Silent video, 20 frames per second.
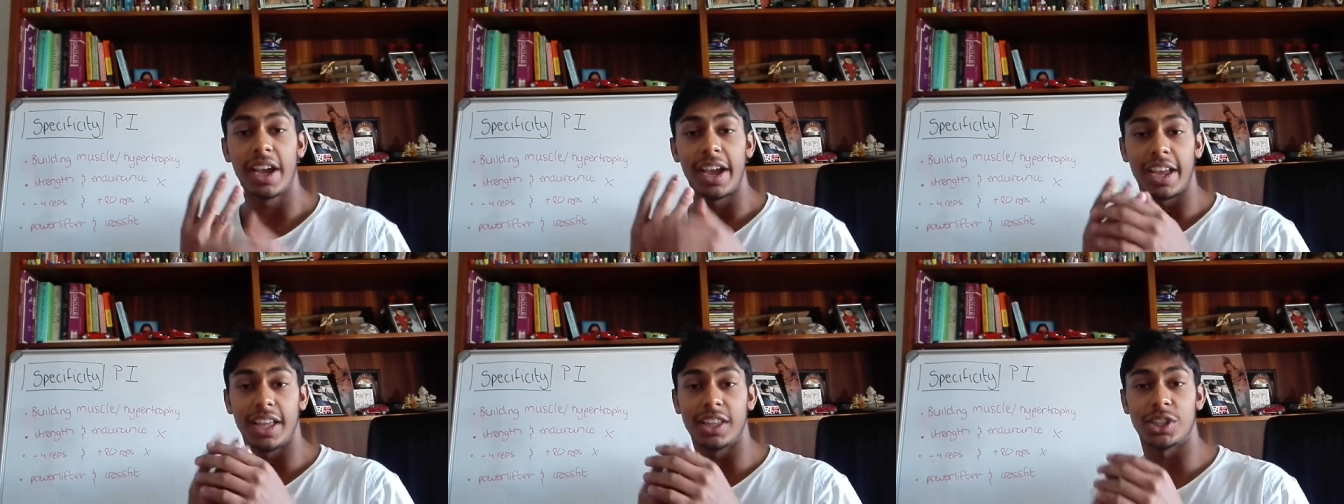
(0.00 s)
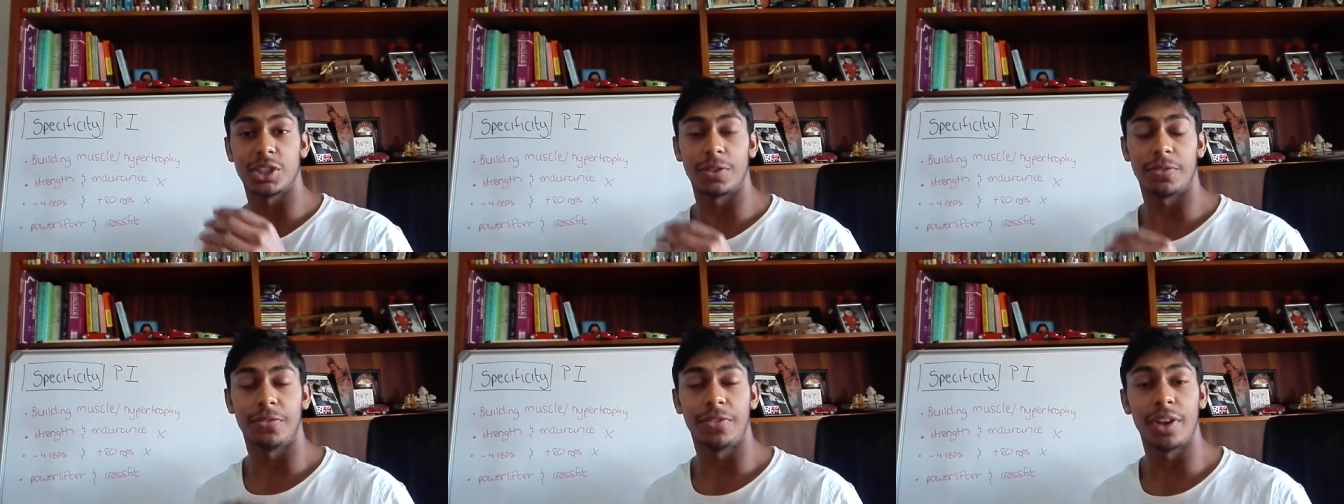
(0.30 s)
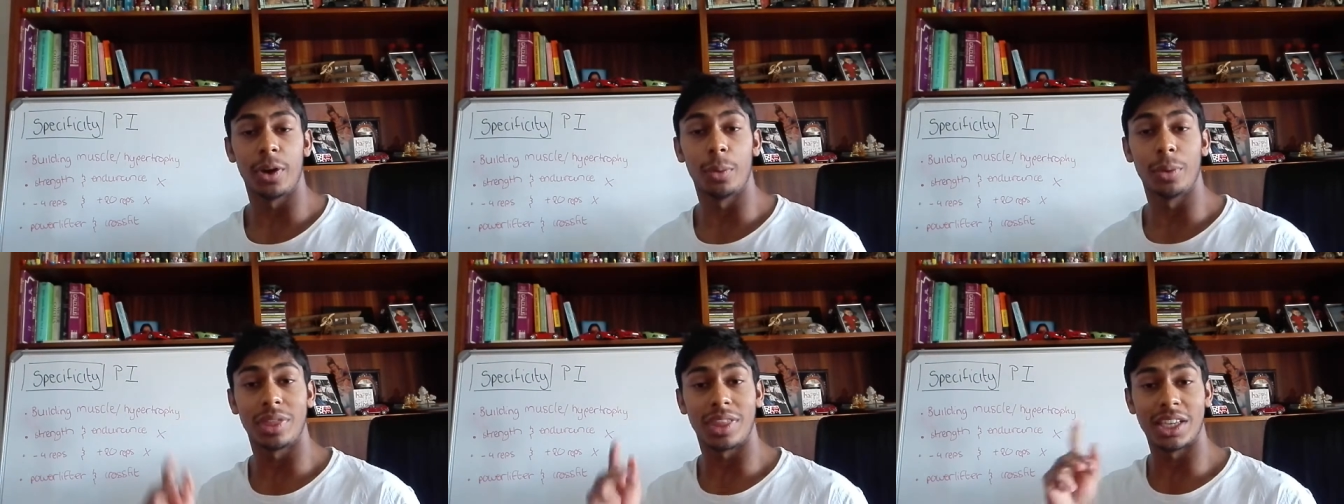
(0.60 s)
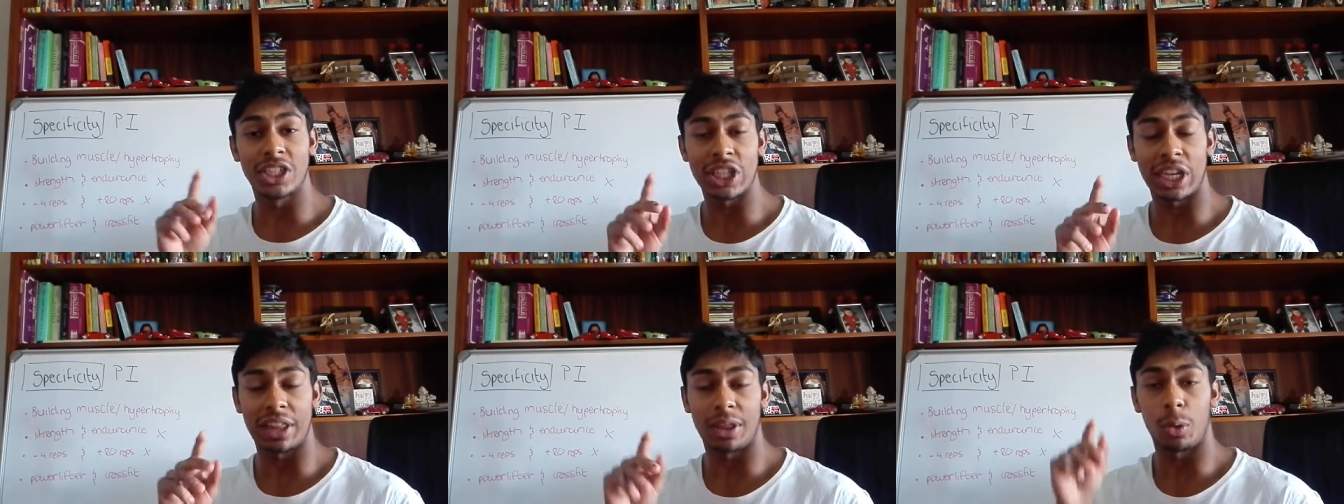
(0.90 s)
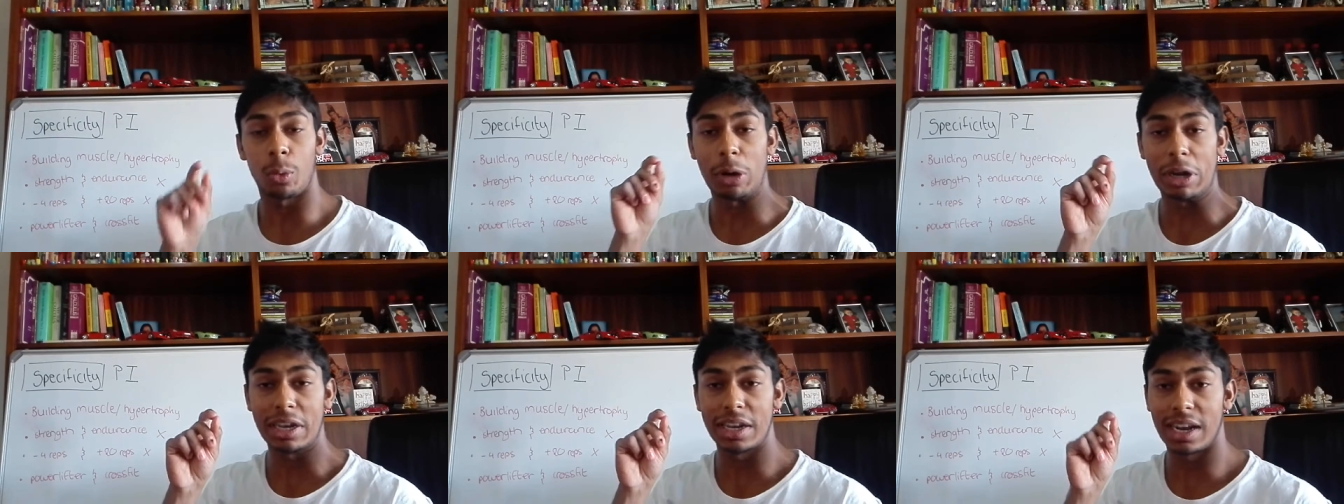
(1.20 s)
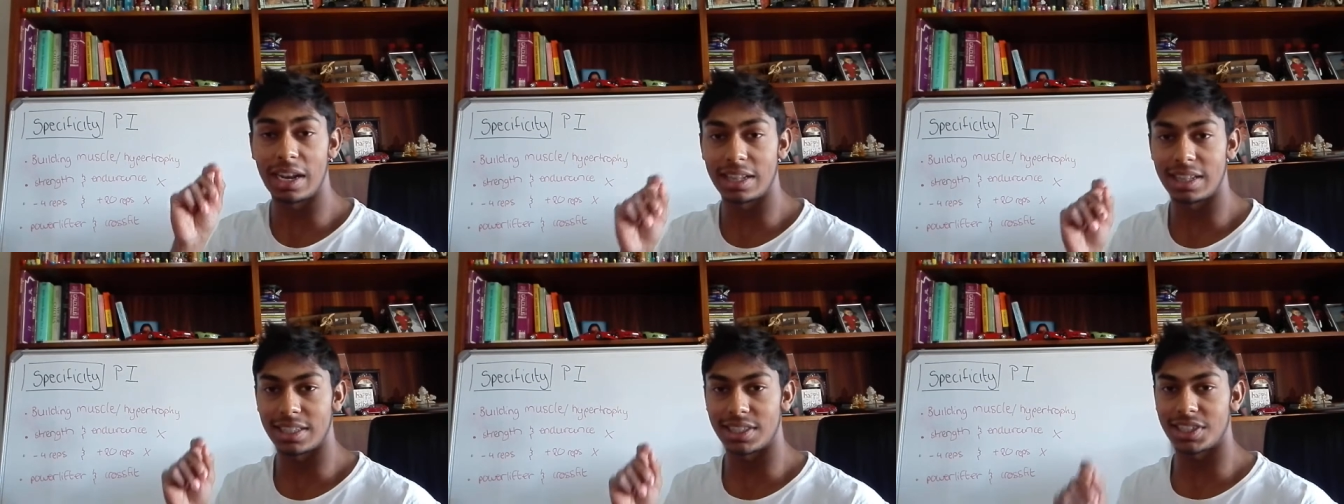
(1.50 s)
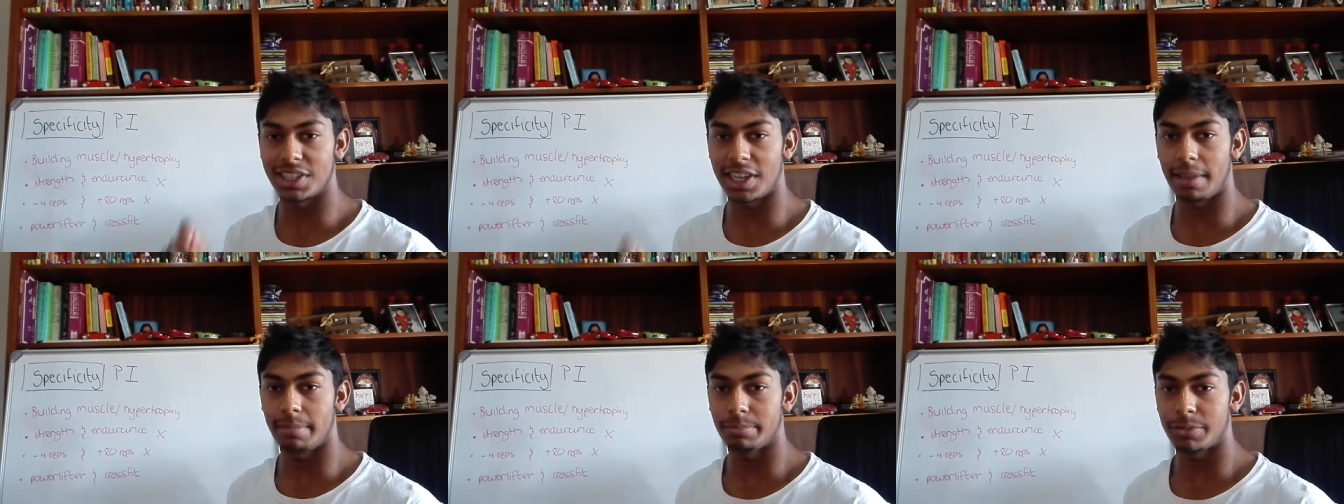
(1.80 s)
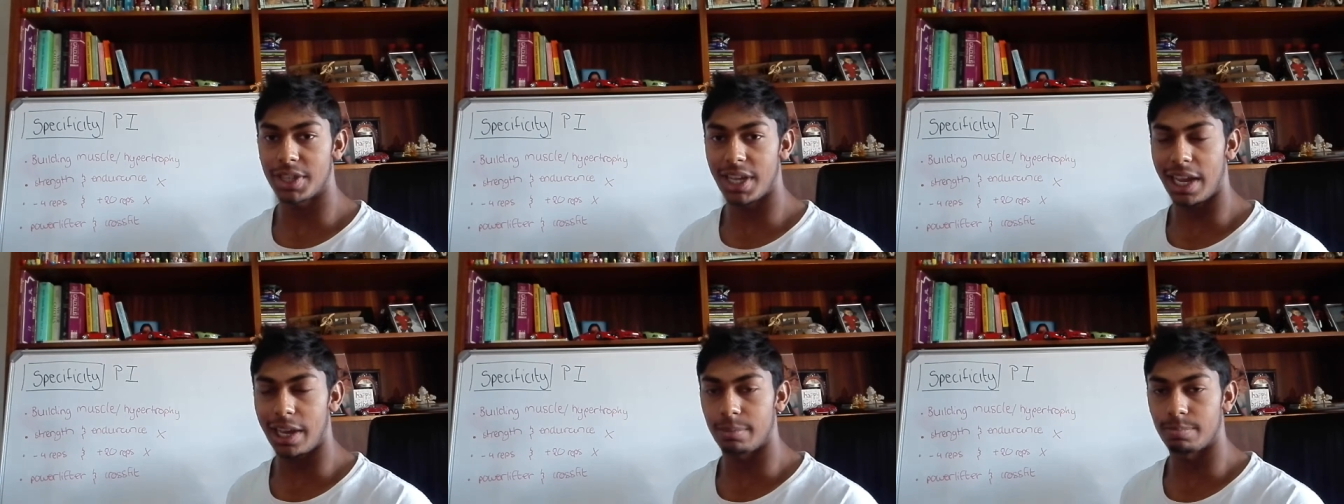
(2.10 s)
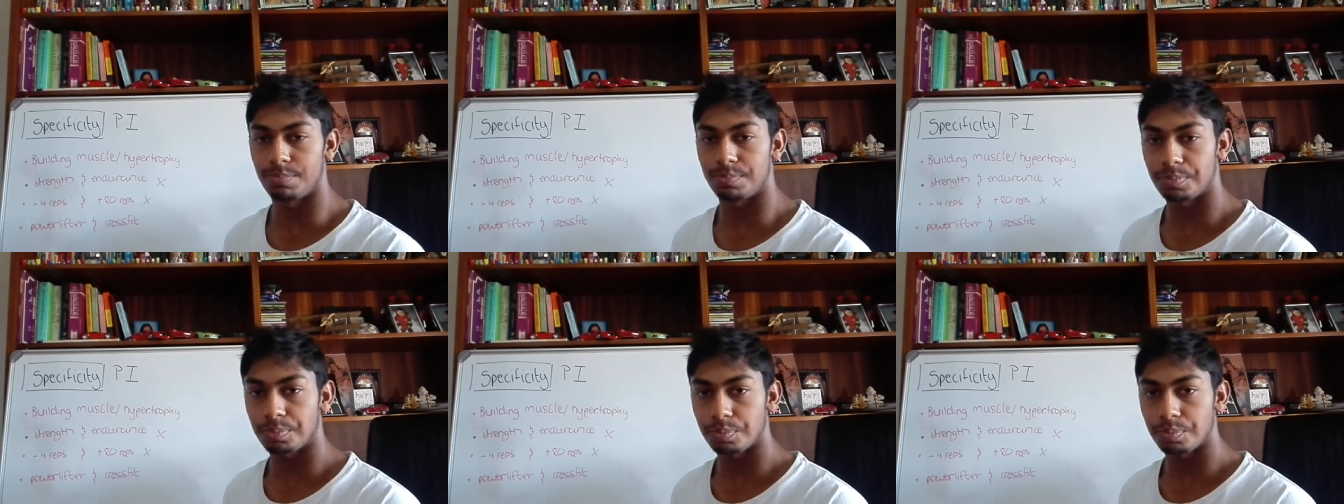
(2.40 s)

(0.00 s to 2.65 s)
interfere with each other when done at the same time.